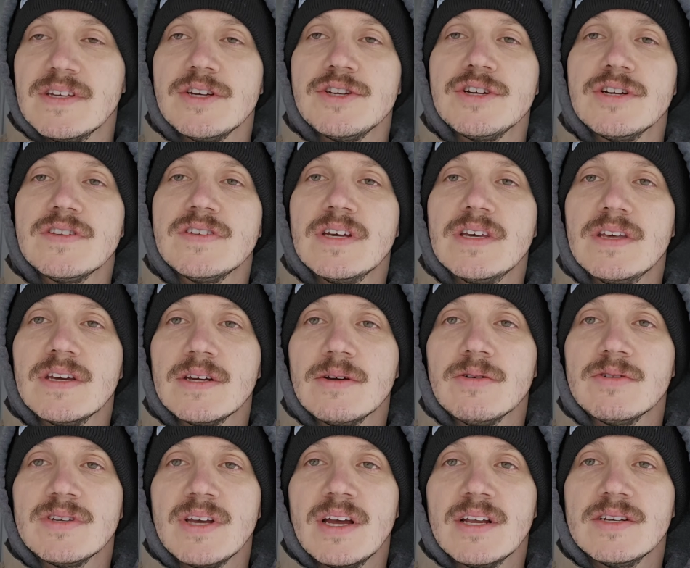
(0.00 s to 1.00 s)
I should say, that
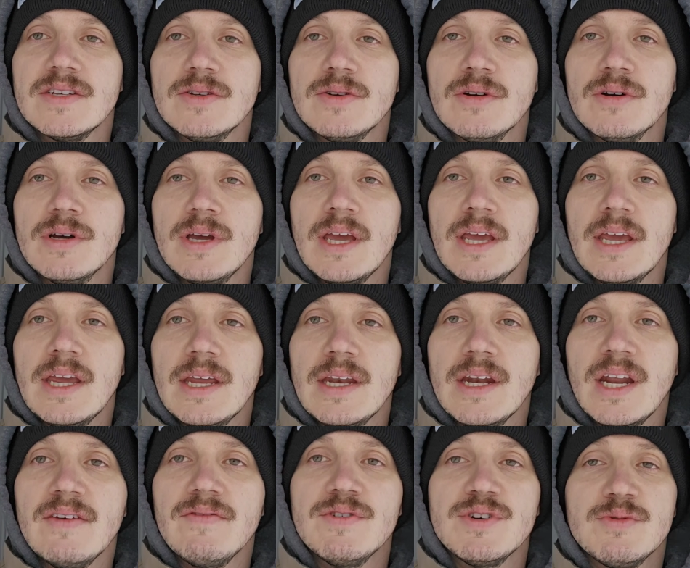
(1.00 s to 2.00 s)
goes on to a
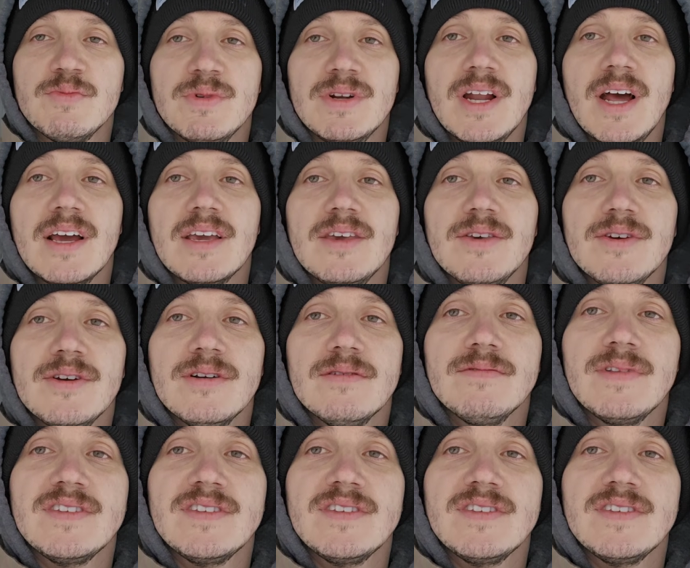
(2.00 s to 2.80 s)
night vision binocular.